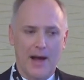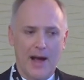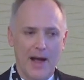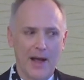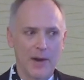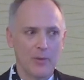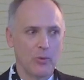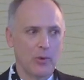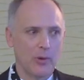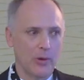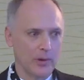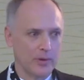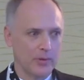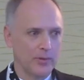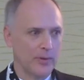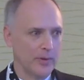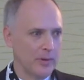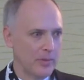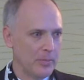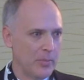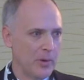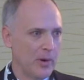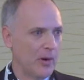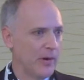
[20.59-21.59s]
I work
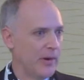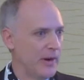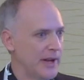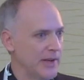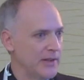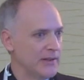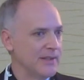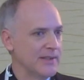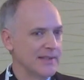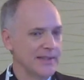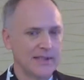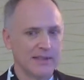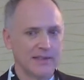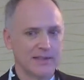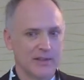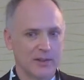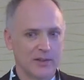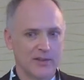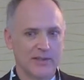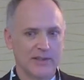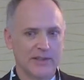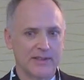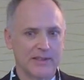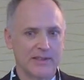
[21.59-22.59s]
for the part agency
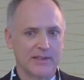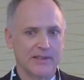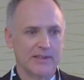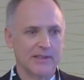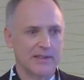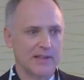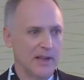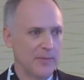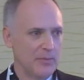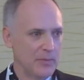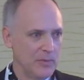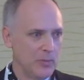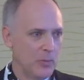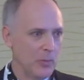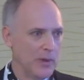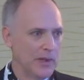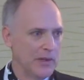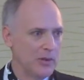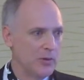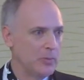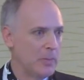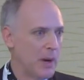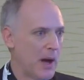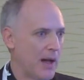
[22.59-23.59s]
services, and
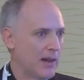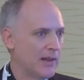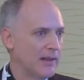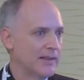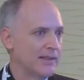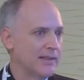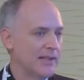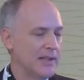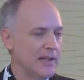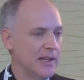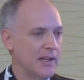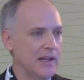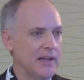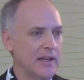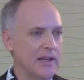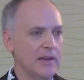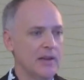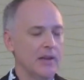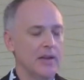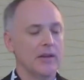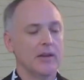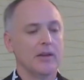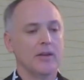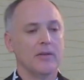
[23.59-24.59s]
we do policy
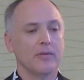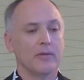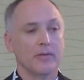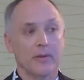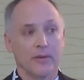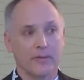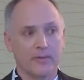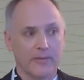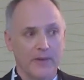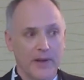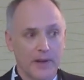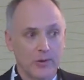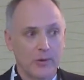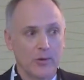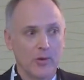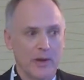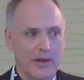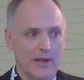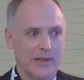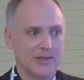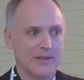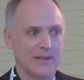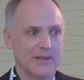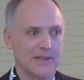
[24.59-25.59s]
for
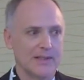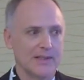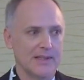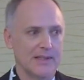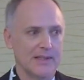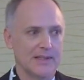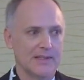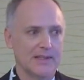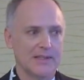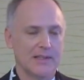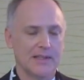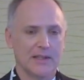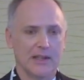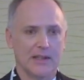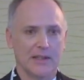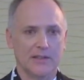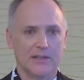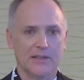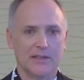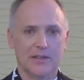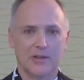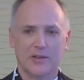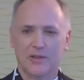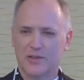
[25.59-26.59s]
federal agencies.
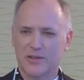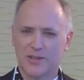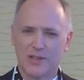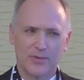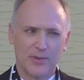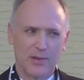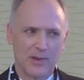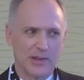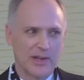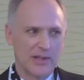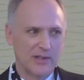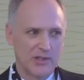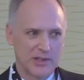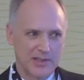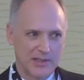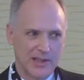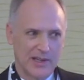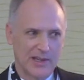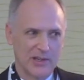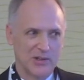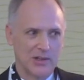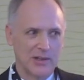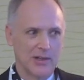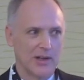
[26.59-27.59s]
And so there's different
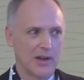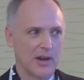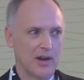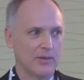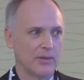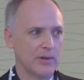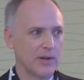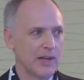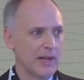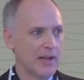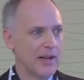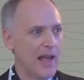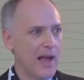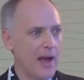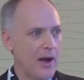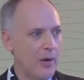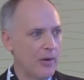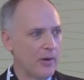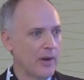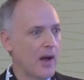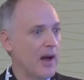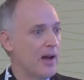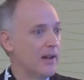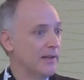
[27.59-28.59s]
legislation governing
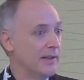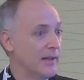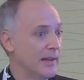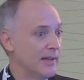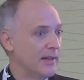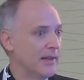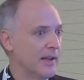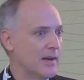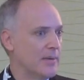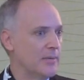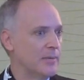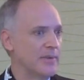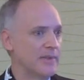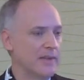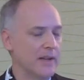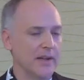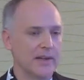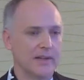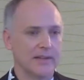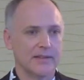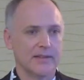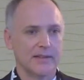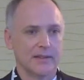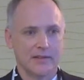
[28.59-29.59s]
how content comes to
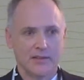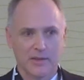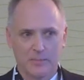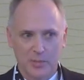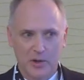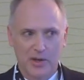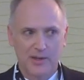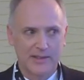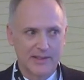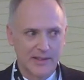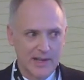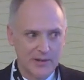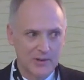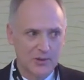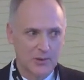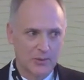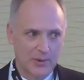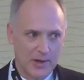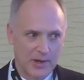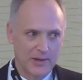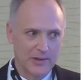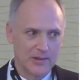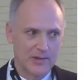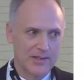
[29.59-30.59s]
us. There's the
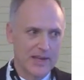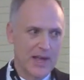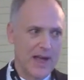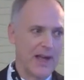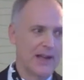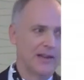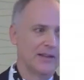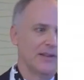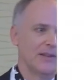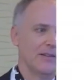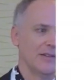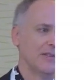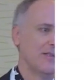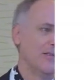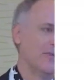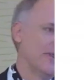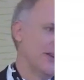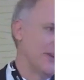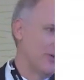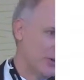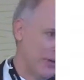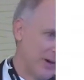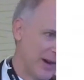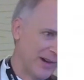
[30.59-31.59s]
Presidential Records Act, there's the
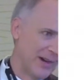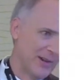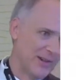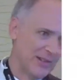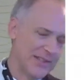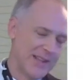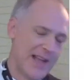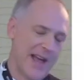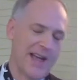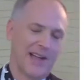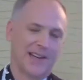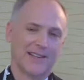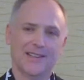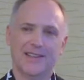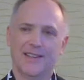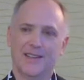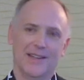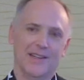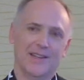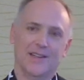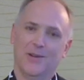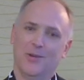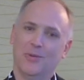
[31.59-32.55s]
Federal Records Act,